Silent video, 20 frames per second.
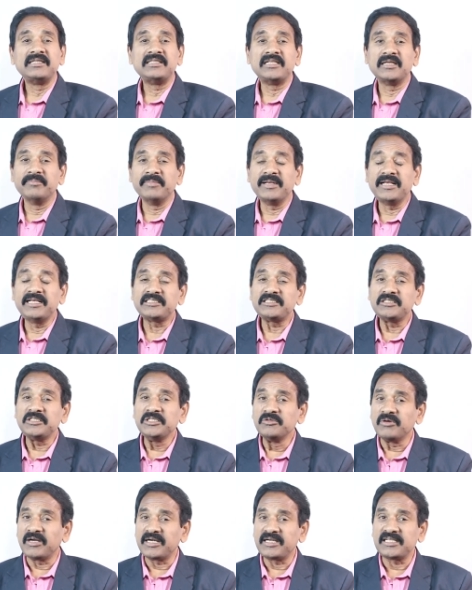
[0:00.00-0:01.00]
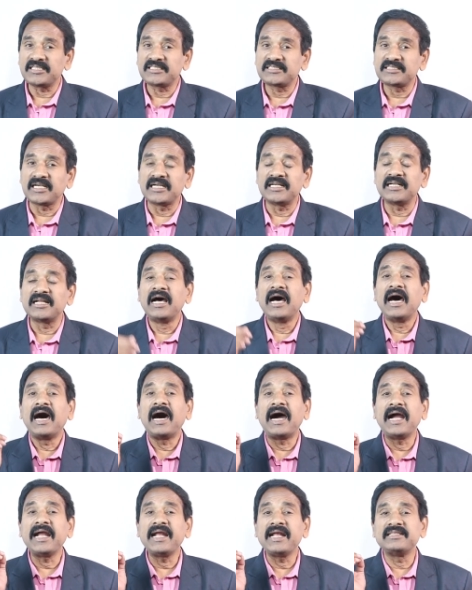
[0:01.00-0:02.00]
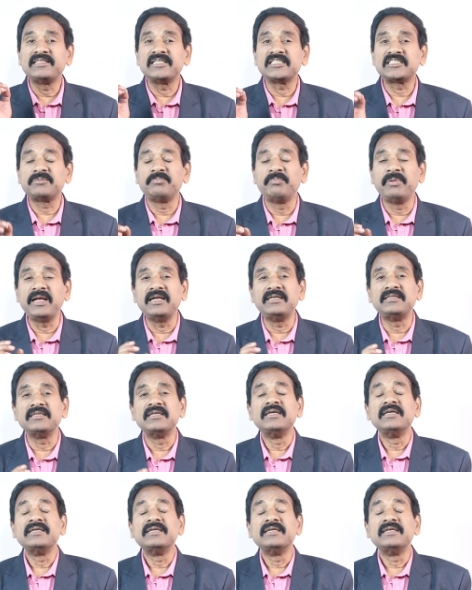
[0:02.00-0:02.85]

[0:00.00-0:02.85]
That means you understand, higher the speed,